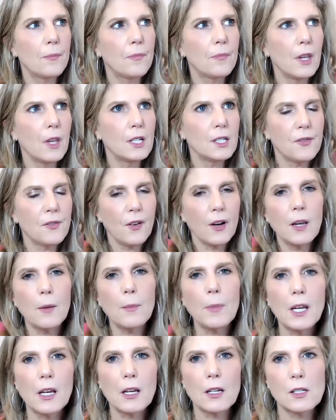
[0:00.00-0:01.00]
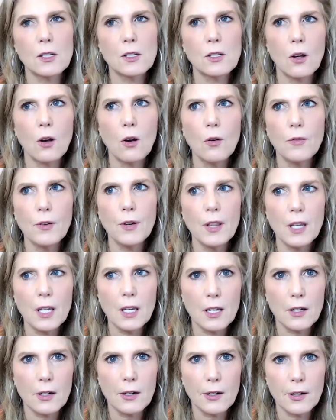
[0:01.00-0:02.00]
It's funny because over the
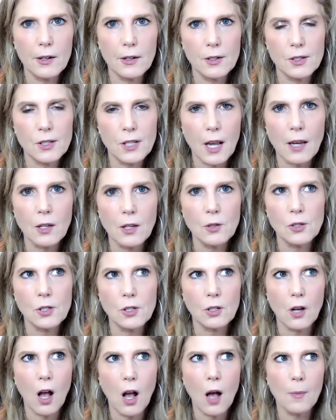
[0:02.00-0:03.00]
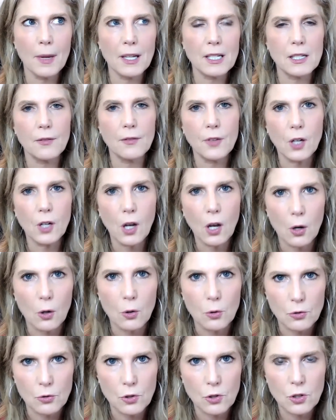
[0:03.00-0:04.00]
years, I used to call myself a
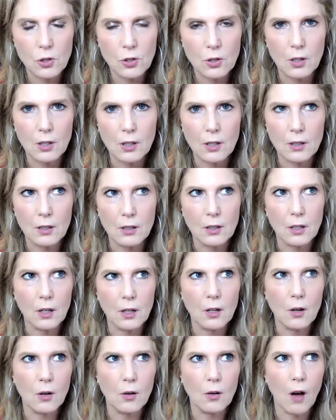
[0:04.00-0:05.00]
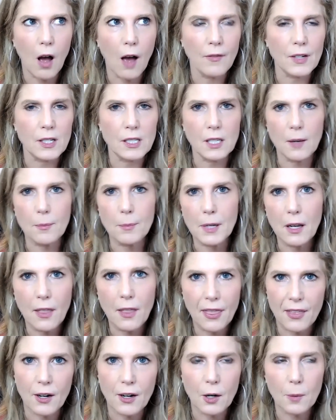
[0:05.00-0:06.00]
coach and, obviously I've been a
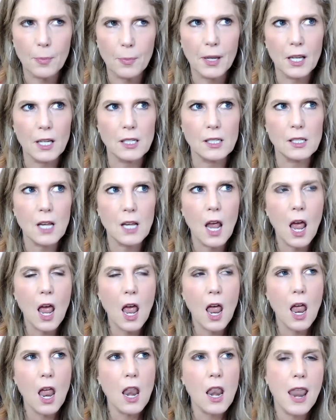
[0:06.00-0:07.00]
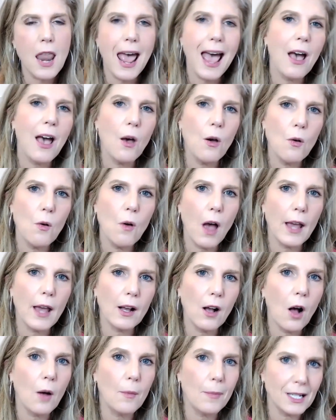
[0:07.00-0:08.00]
therapist. Now I
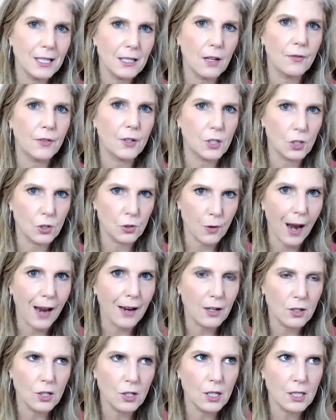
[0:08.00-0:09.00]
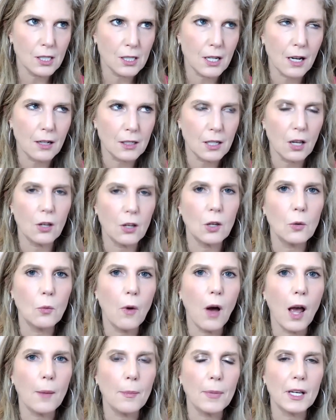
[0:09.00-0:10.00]
call myself a strategist, and I'll tell you
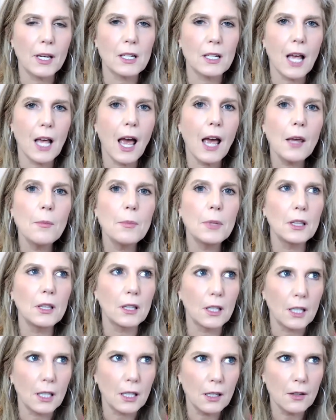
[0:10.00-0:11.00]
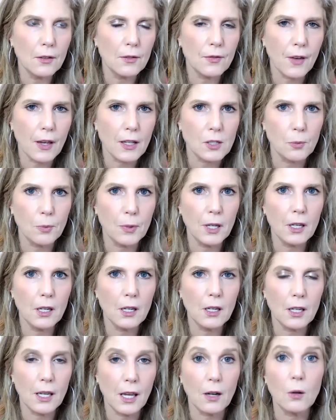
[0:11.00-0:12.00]
why, because I believe as
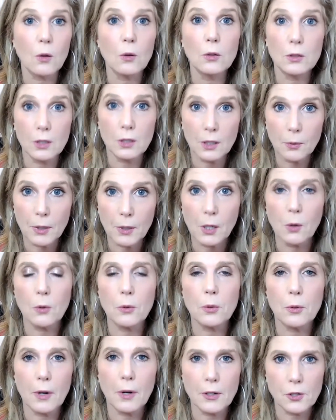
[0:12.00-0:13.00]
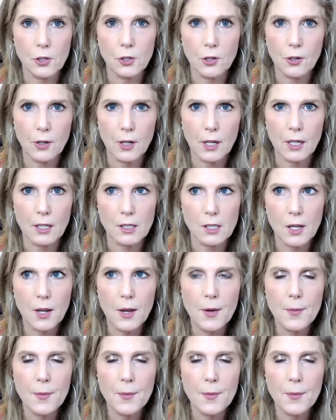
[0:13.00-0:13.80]
we get older and we go through our journeys,